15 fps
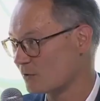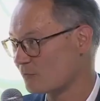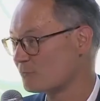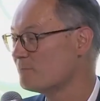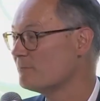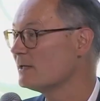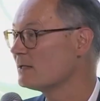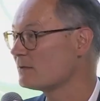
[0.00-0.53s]
of
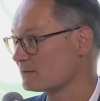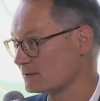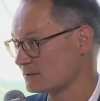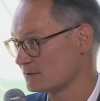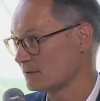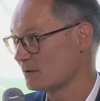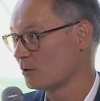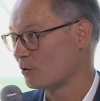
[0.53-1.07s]

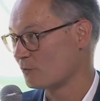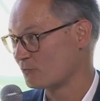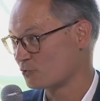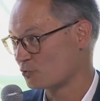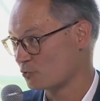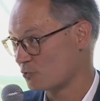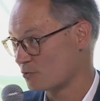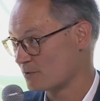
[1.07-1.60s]
millions of
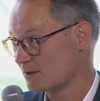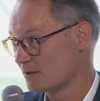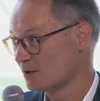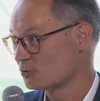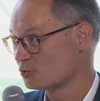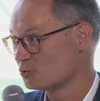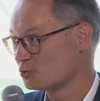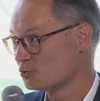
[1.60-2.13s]
euro
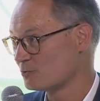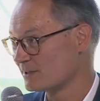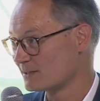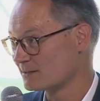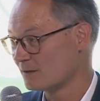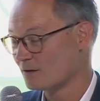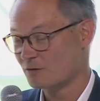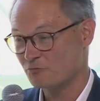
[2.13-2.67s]
to do
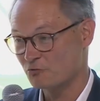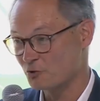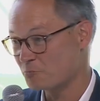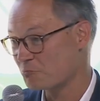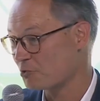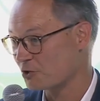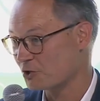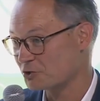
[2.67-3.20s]
it for a
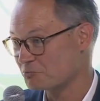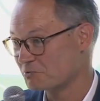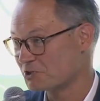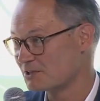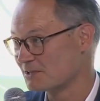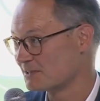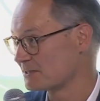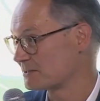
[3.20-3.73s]
product
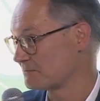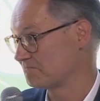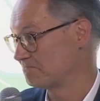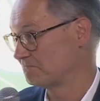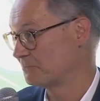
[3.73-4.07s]
which is,